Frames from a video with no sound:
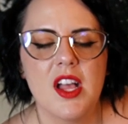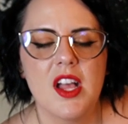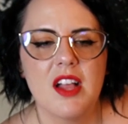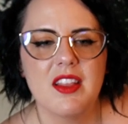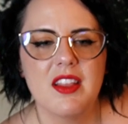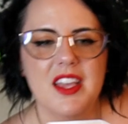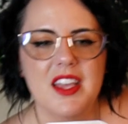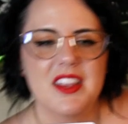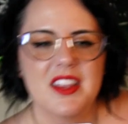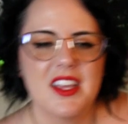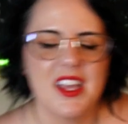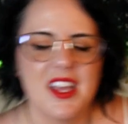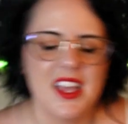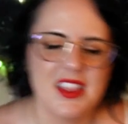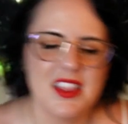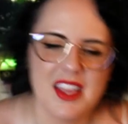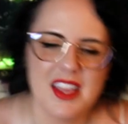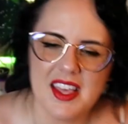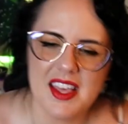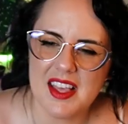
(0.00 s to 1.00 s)
Like
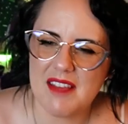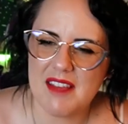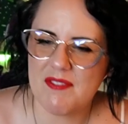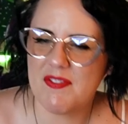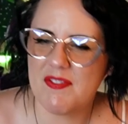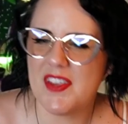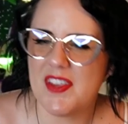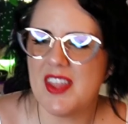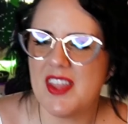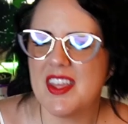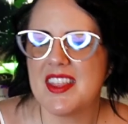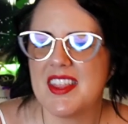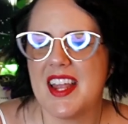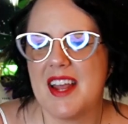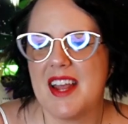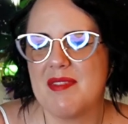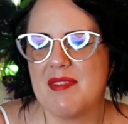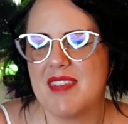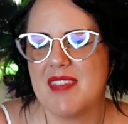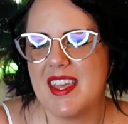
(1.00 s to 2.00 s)
the feeling that
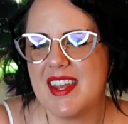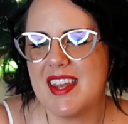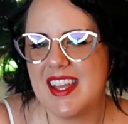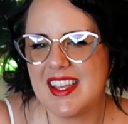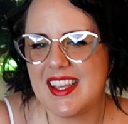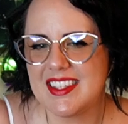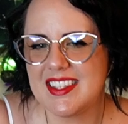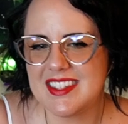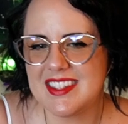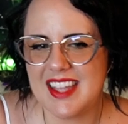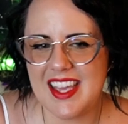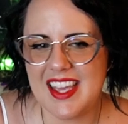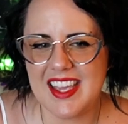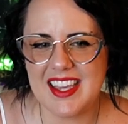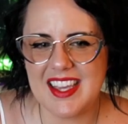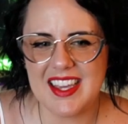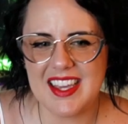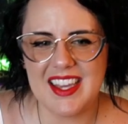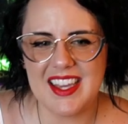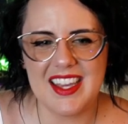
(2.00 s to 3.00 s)
I'm getting is like,